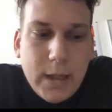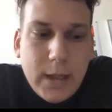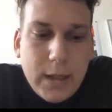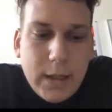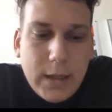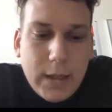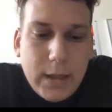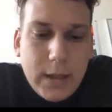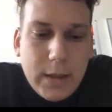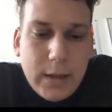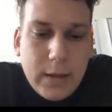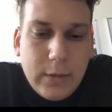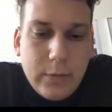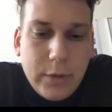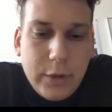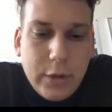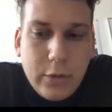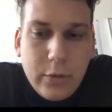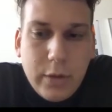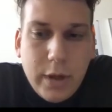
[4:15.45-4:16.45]

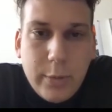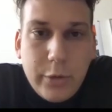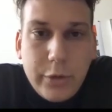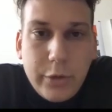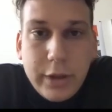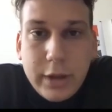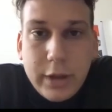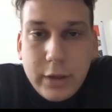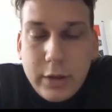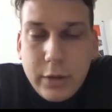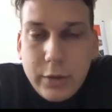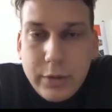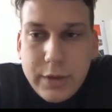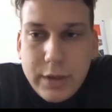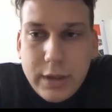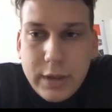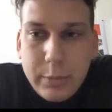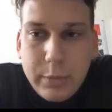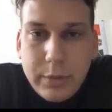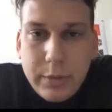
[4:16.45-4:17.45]
We know American
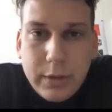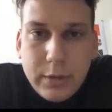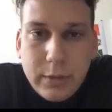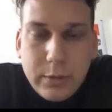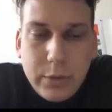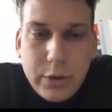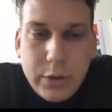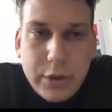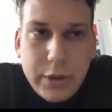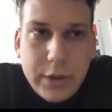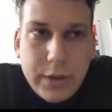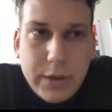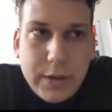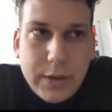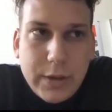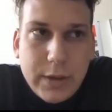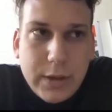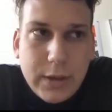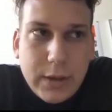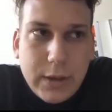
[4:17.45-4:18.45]
concept, which is